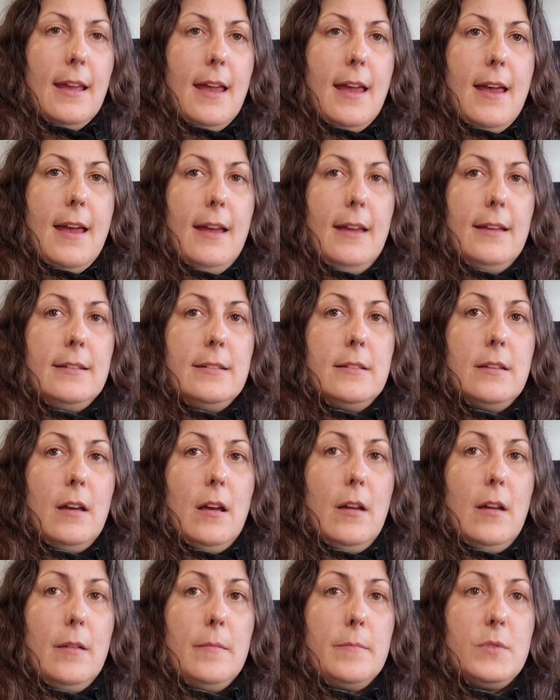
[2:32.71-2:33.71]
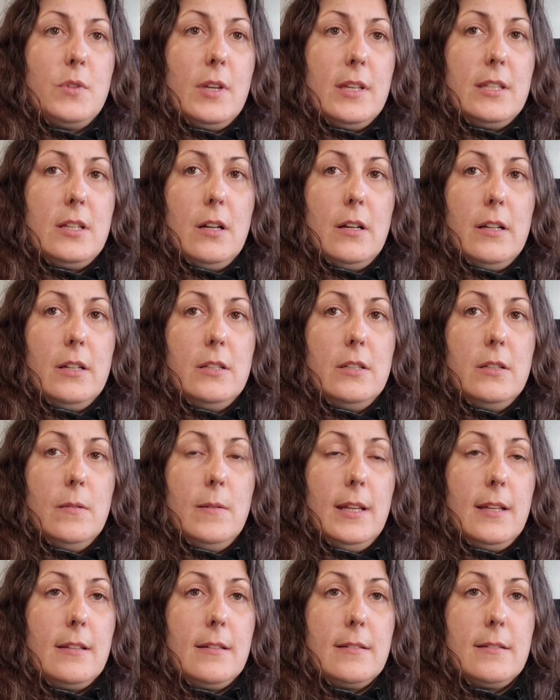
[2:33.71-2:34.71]
And so I started
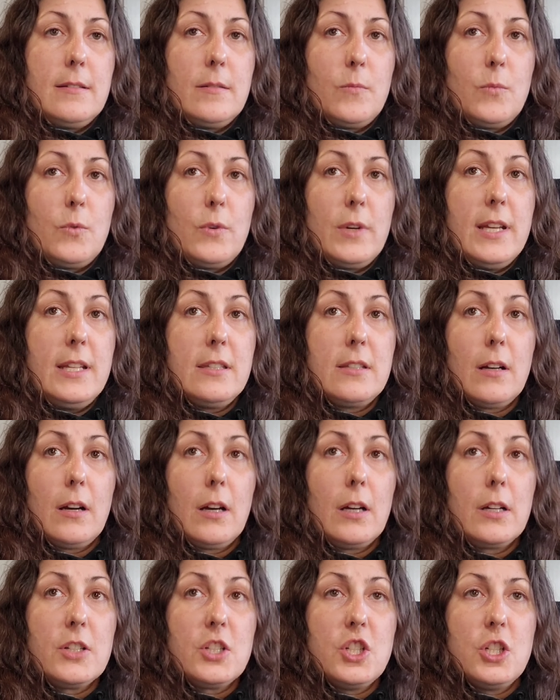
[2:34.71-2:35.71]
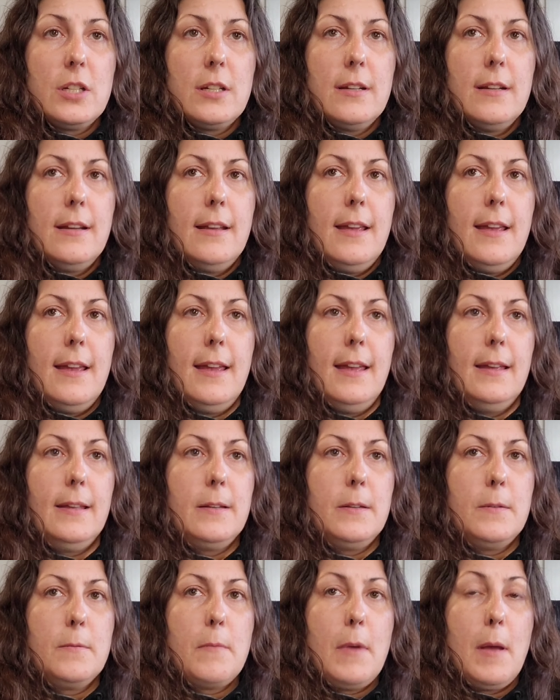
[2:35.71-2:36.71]
doing some research
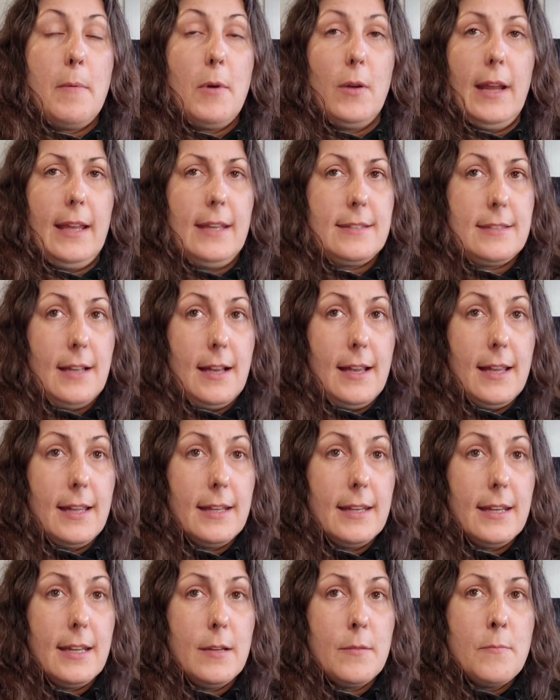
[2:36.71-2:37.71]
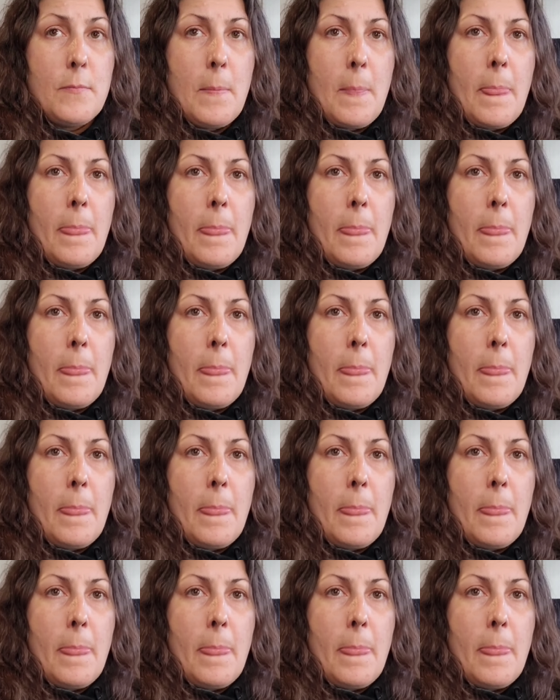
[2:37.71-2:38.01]
about anxiety.